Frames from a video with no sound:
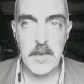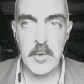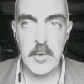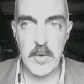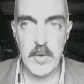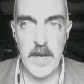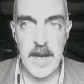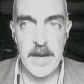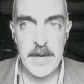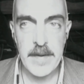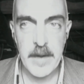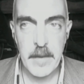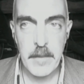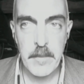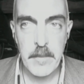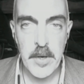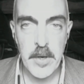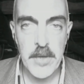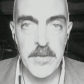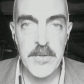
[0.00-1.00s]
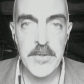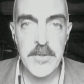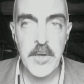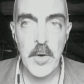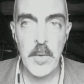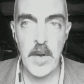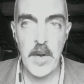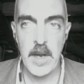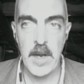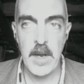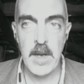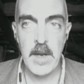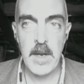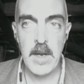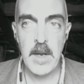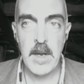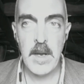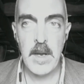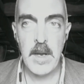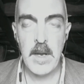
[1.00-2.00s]
creating persona
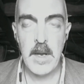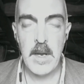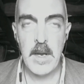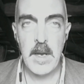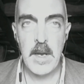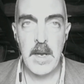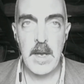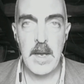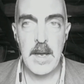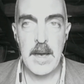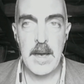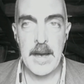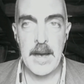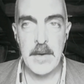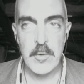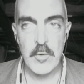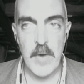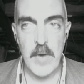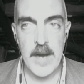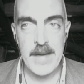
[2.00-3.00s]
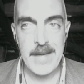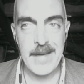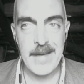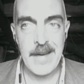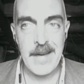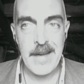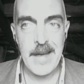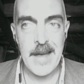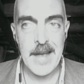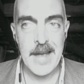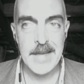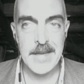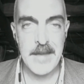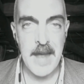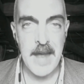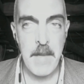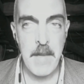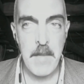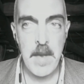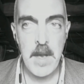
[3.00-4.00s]
and writing as
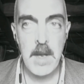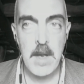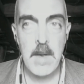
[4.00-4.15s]
them,